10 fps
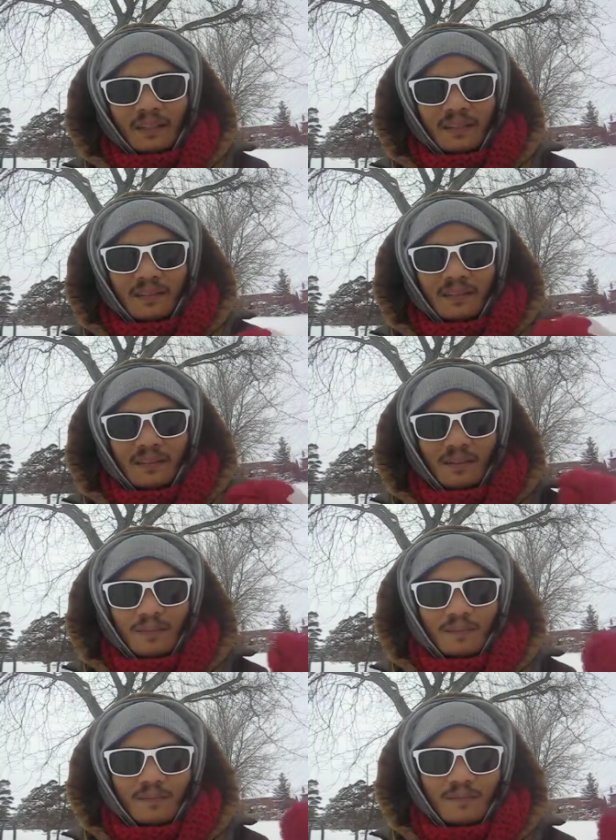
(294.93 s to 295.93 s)
is
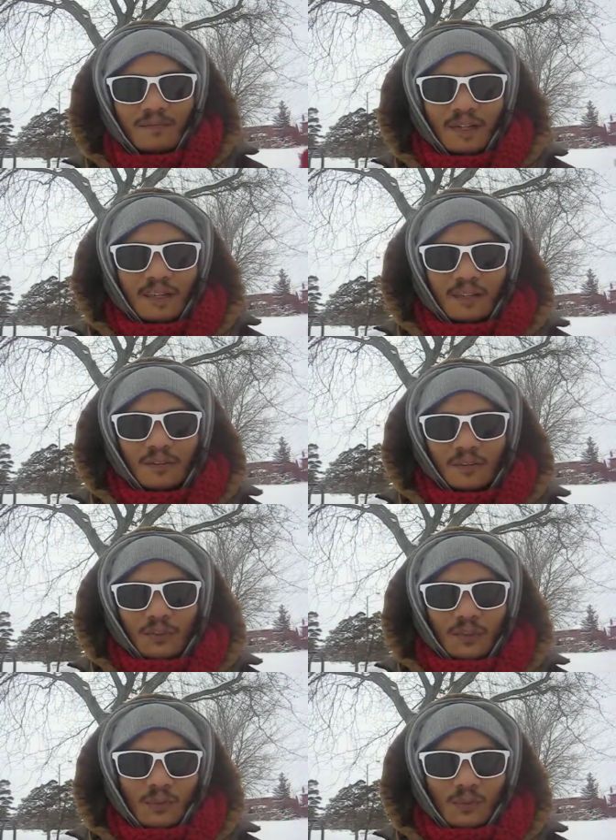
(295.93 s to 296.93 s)
to find out
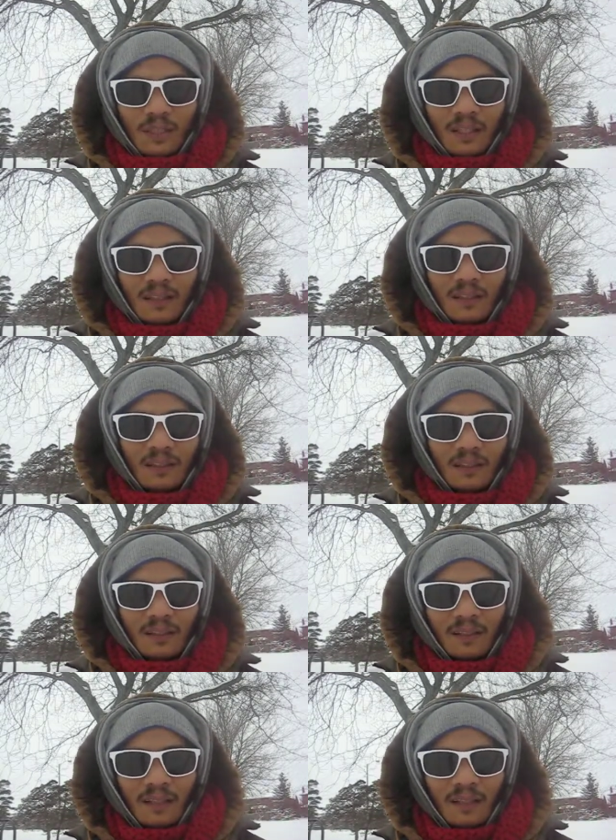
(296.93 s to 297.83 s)
who we are